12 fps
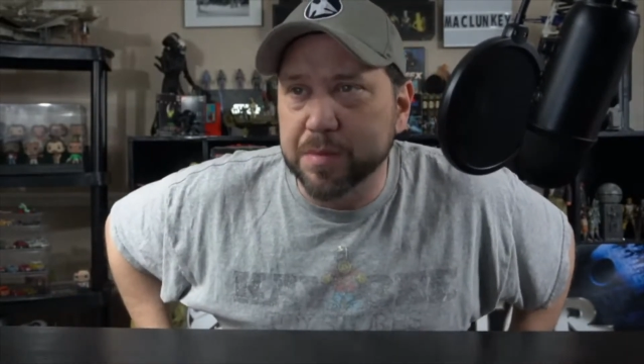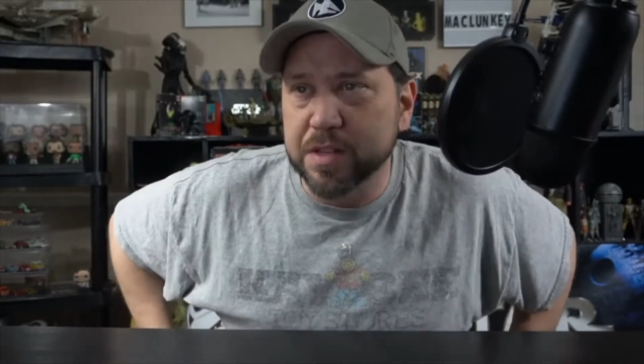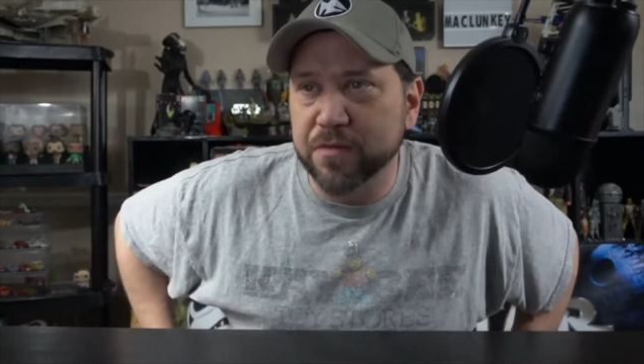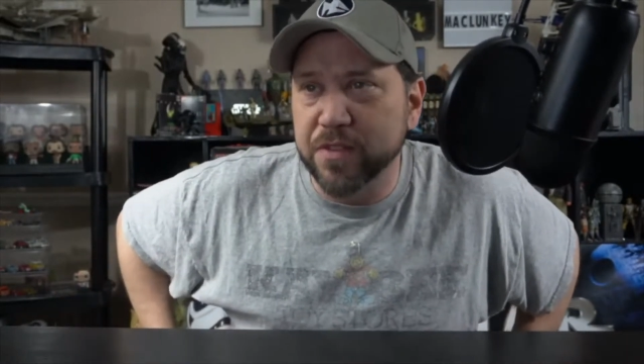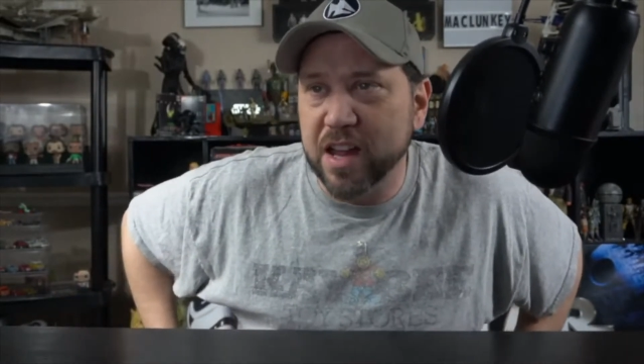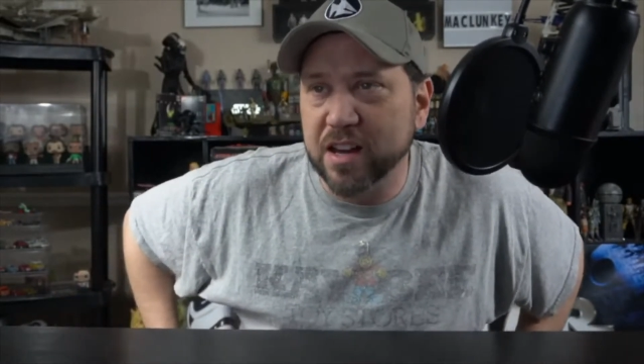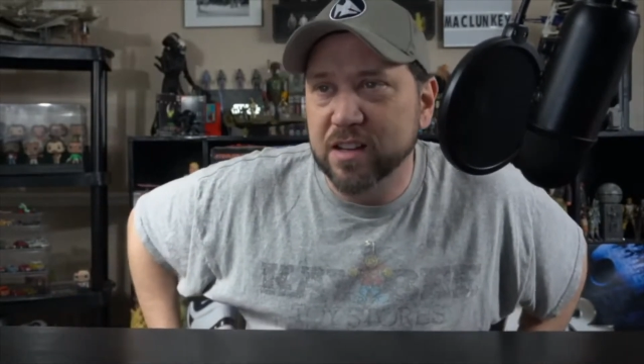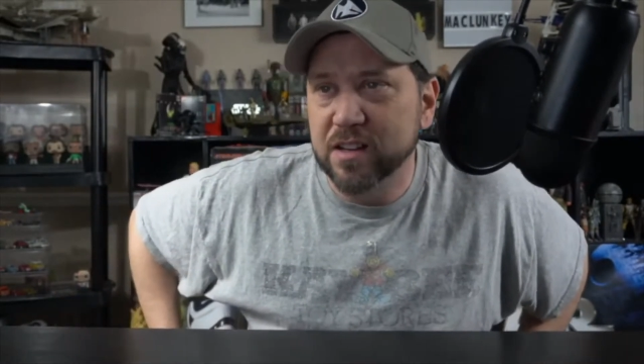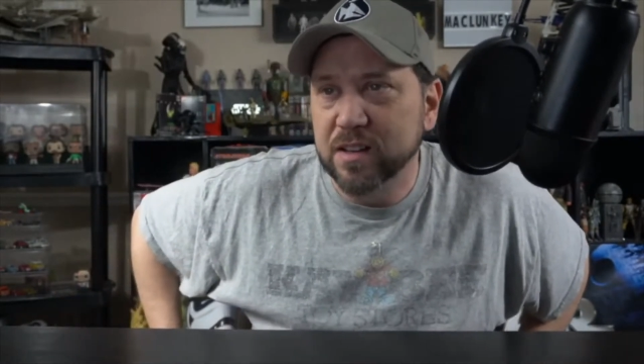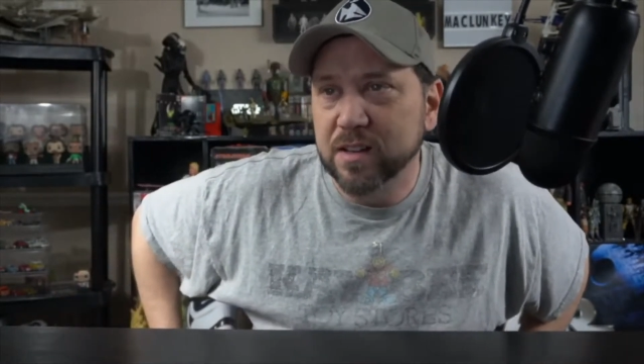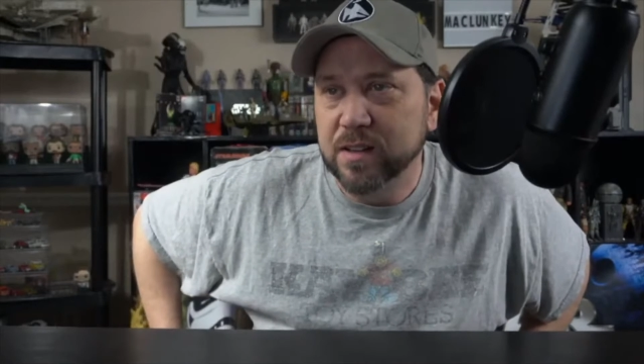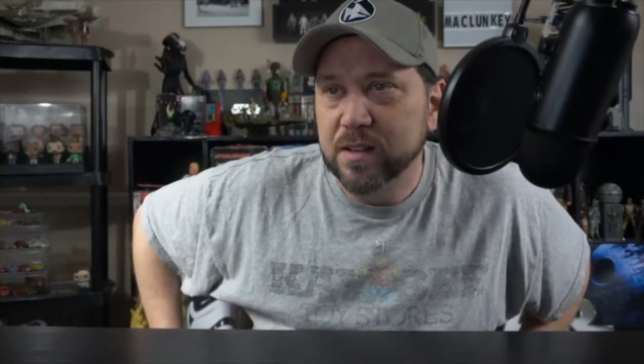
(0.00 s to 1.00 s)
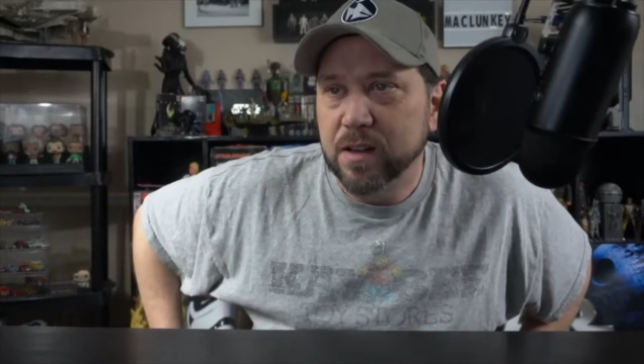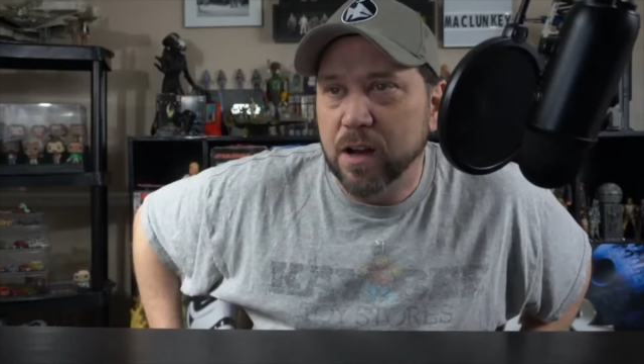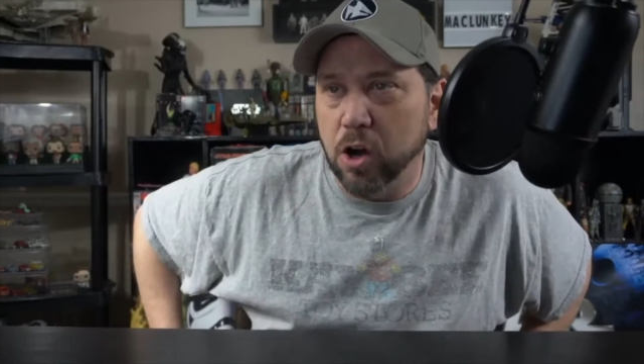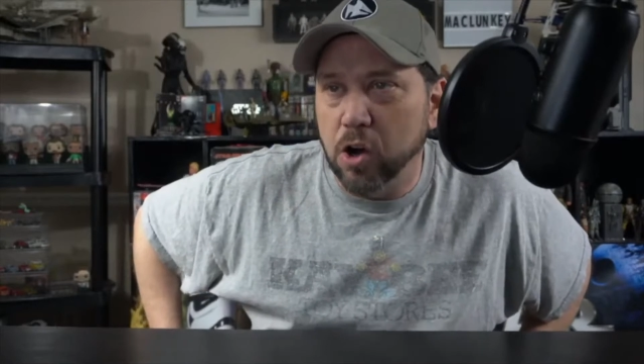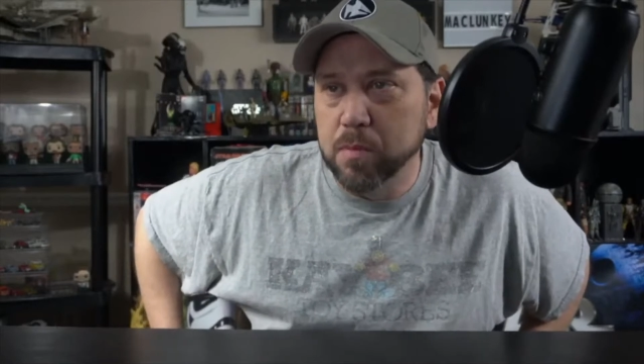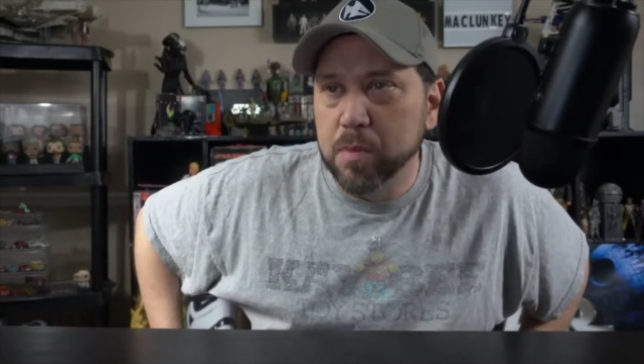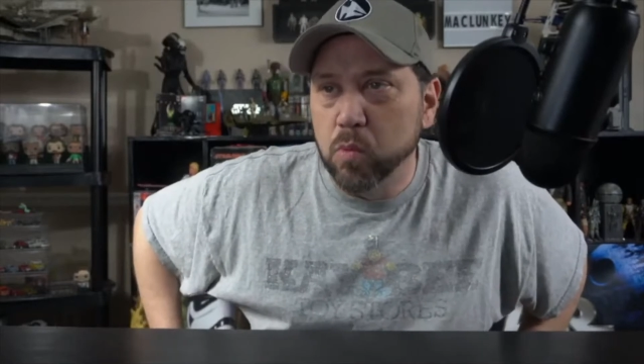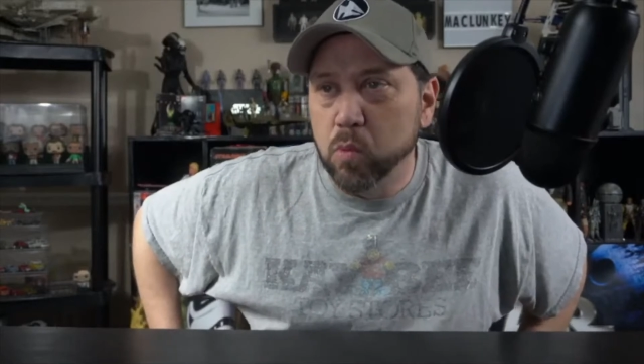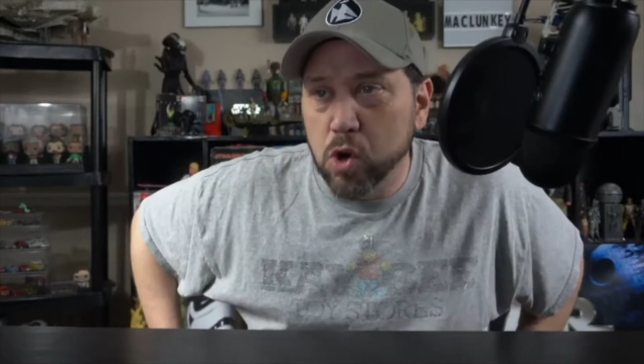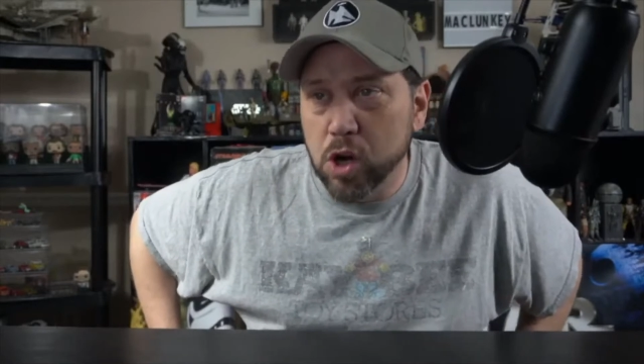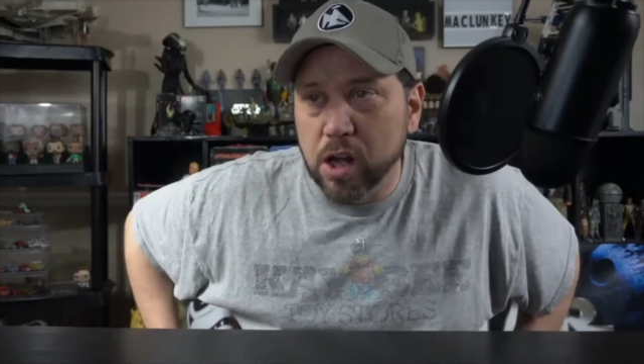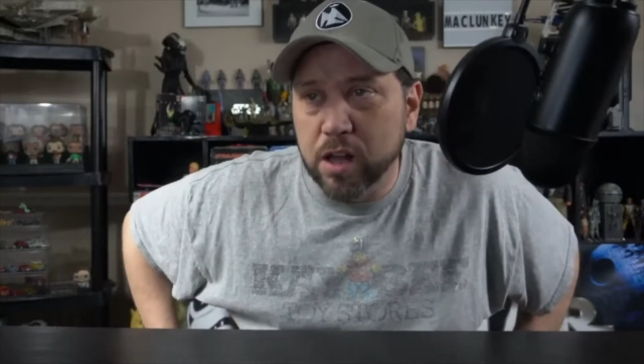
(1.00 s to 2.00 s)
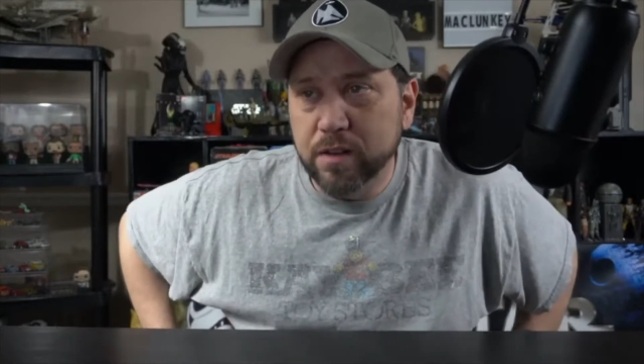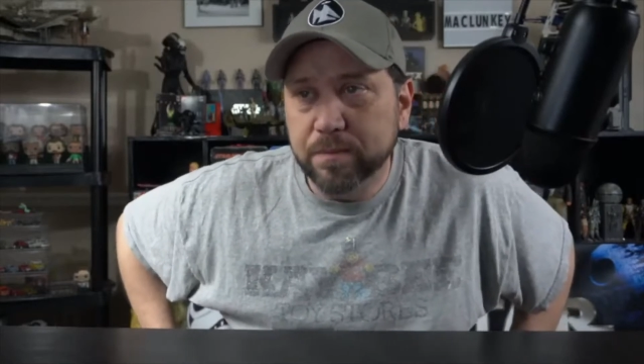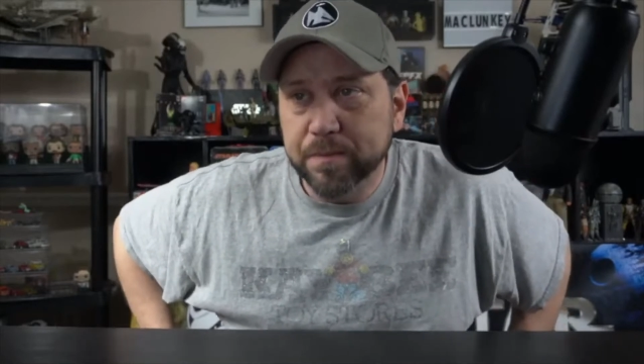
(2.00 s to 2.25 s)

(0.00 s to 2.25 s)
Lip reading: In fact, all but two